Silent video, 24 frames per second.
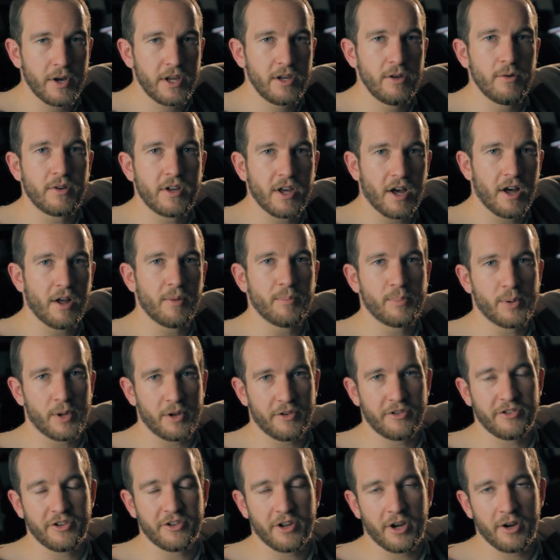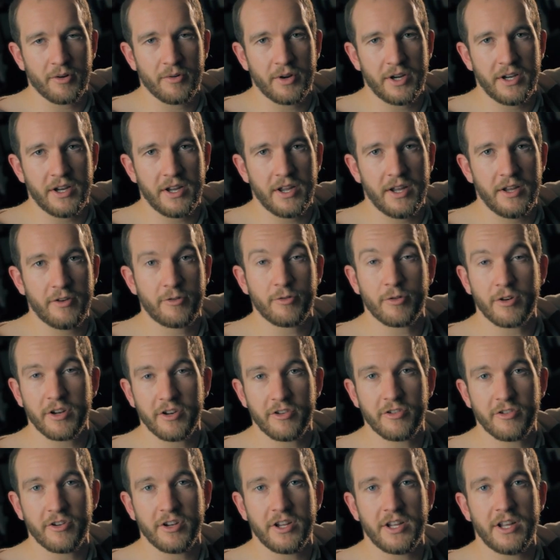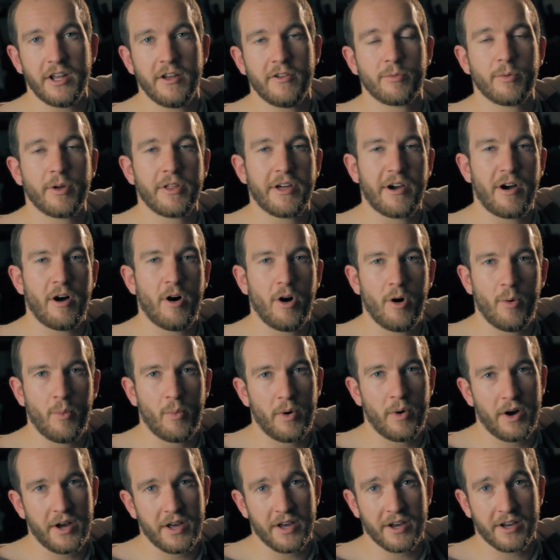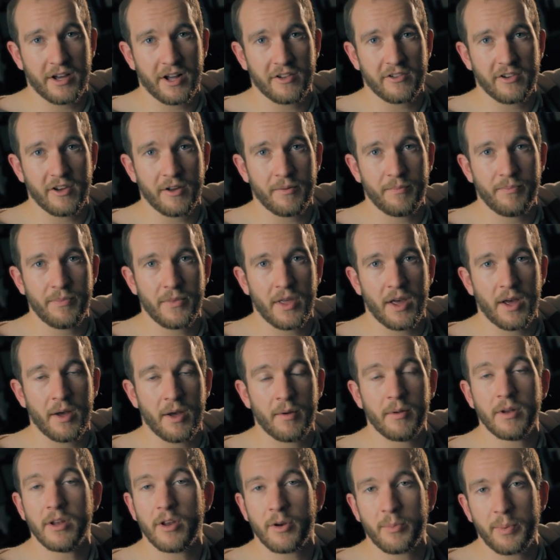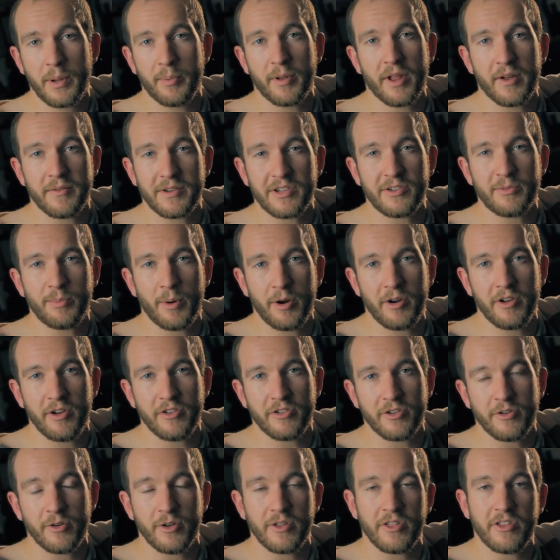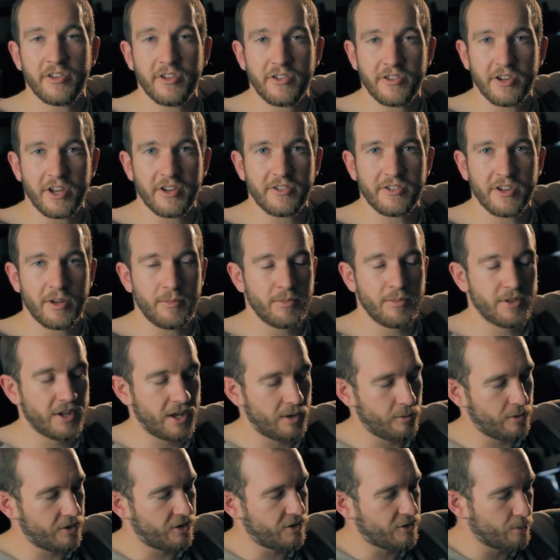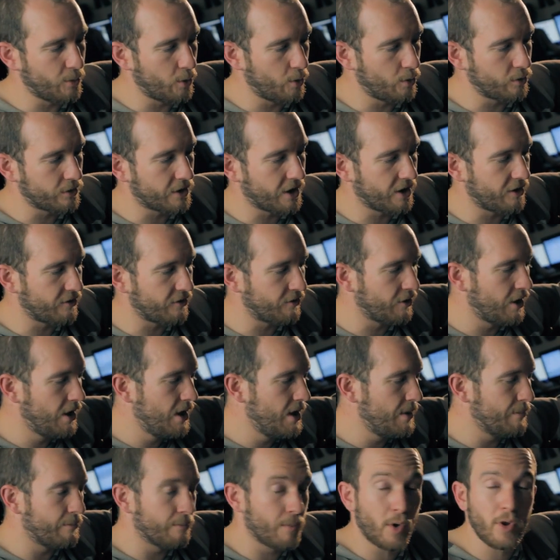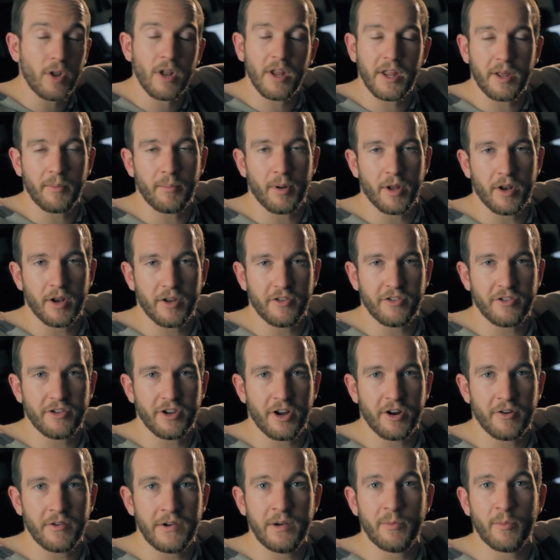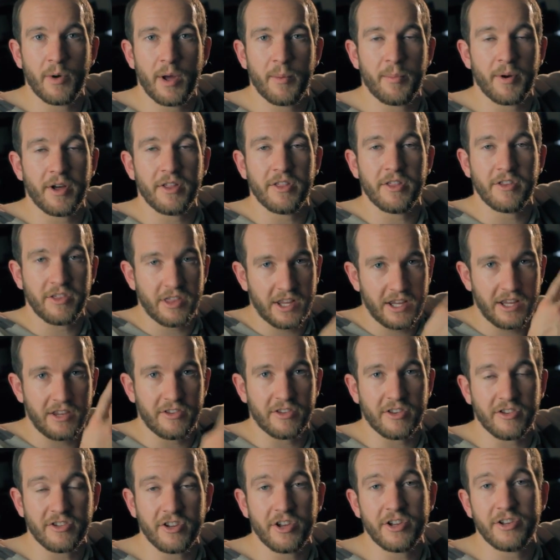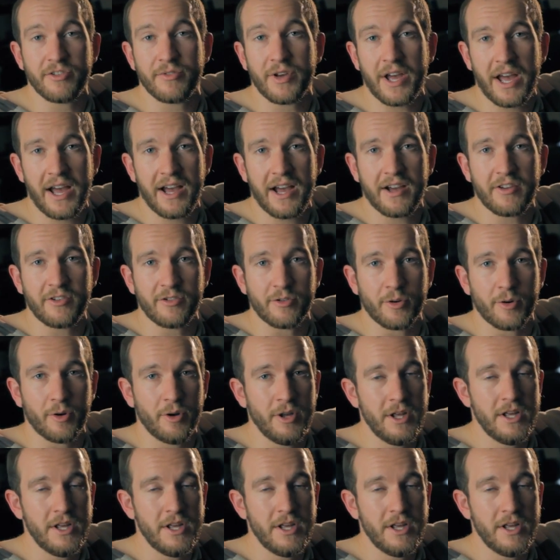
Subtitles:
you cut polystyrene traditionally is with a hot wire cutter. A lot of people have experience of doing this exact same thing with small kind of modeling polystyrene, whereby the thing is the size of a hacksaw